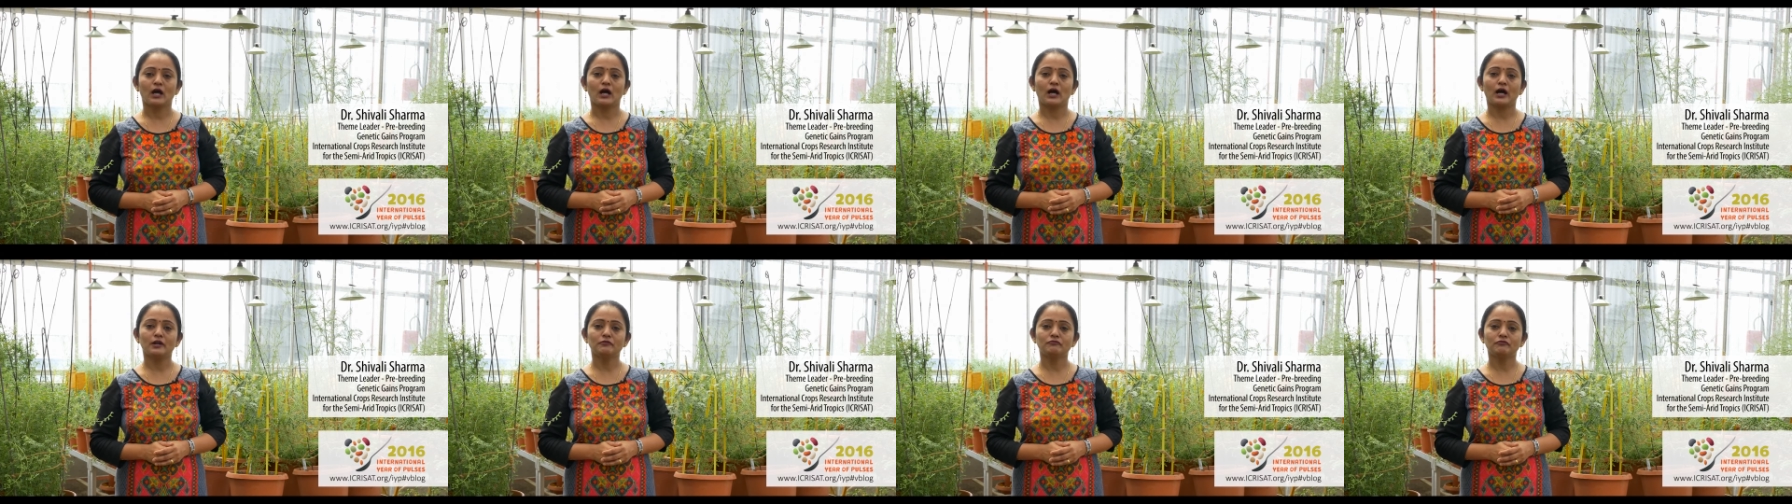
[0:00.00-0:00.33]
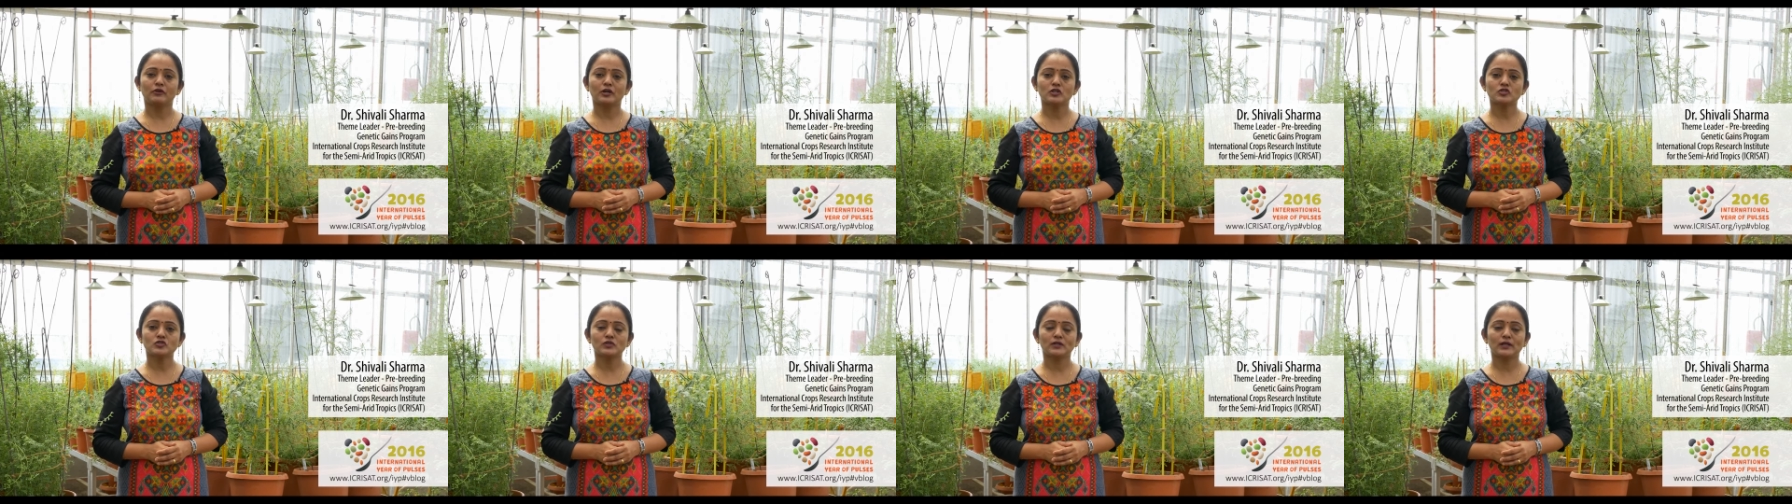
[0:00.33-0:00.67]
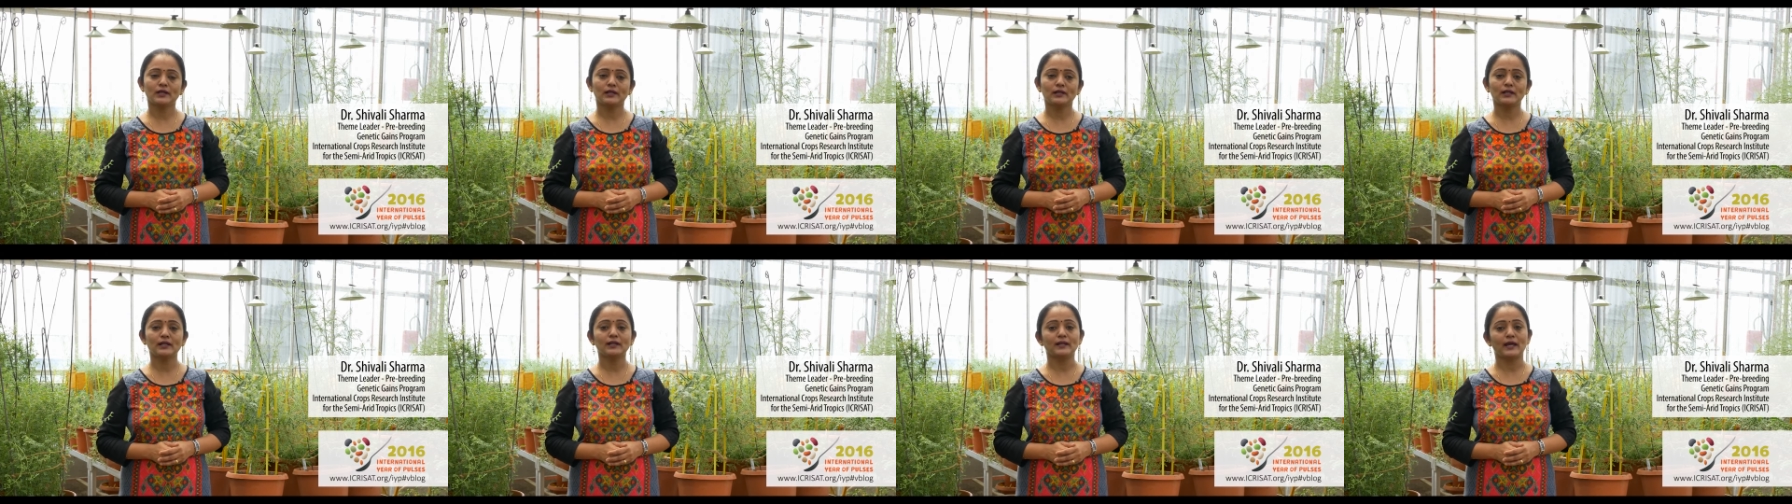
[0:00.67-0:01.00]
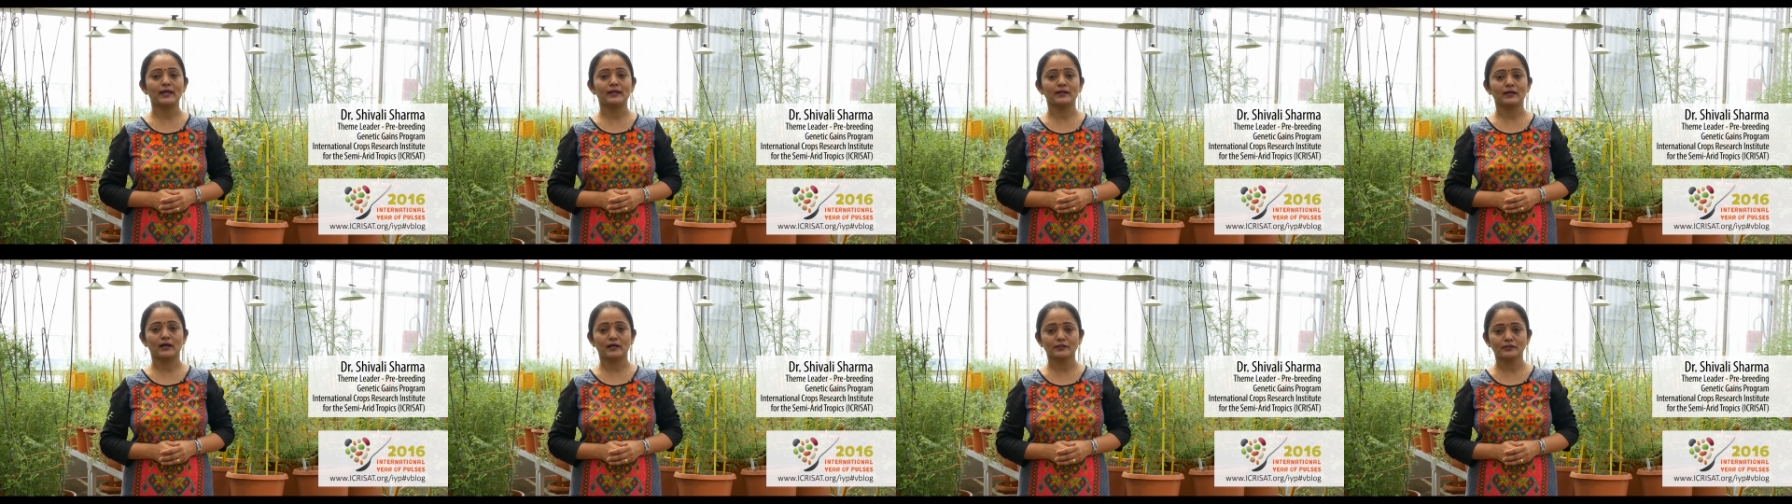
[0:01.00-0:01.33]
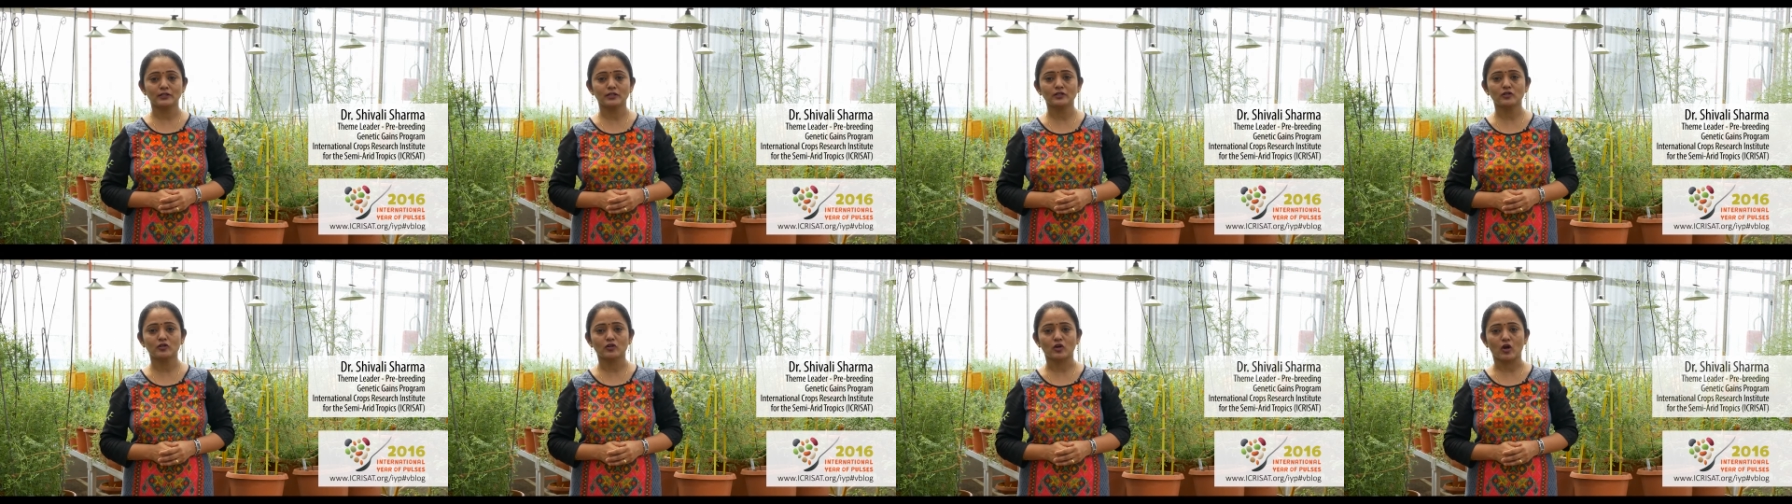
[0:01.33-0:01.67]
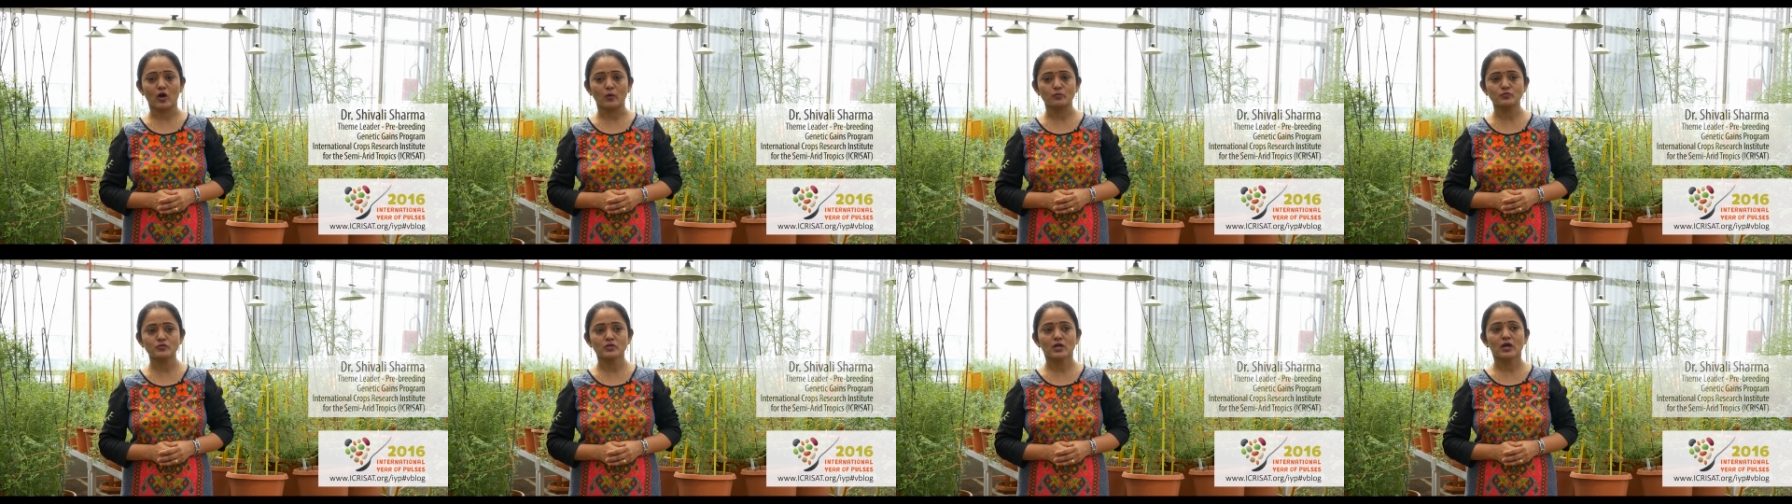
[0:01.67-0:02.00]
Unfortunately, like other
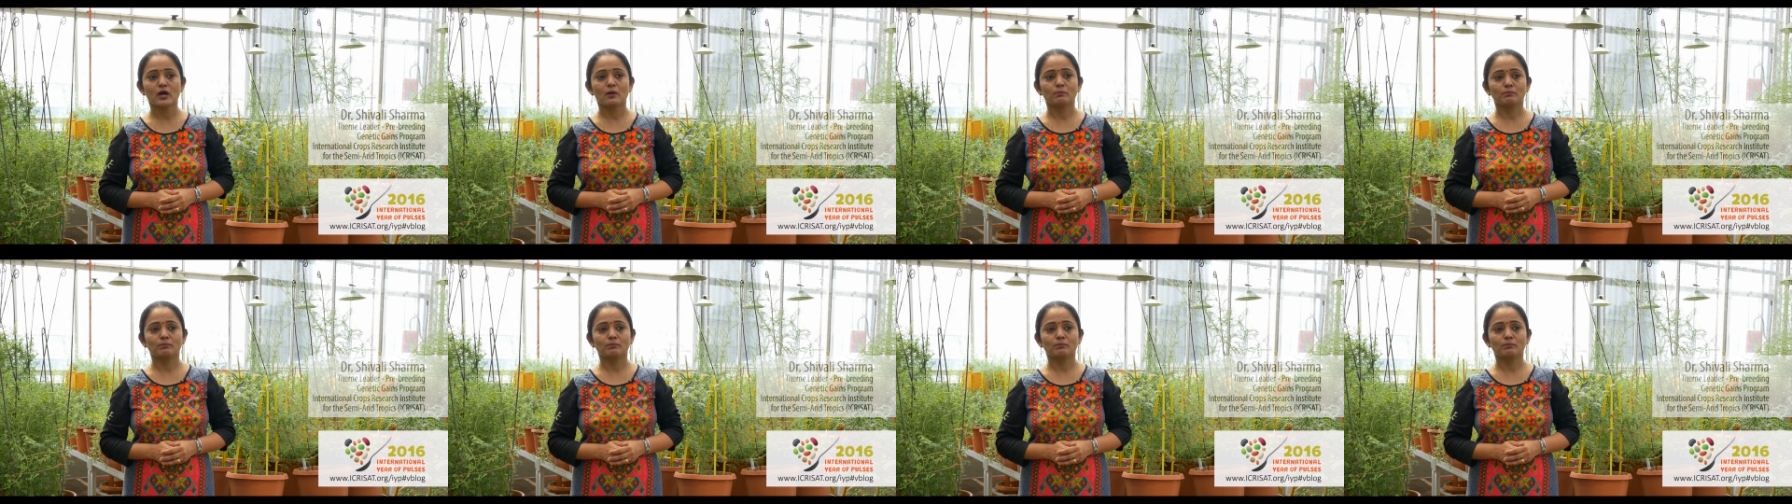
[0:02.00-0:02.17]
crops,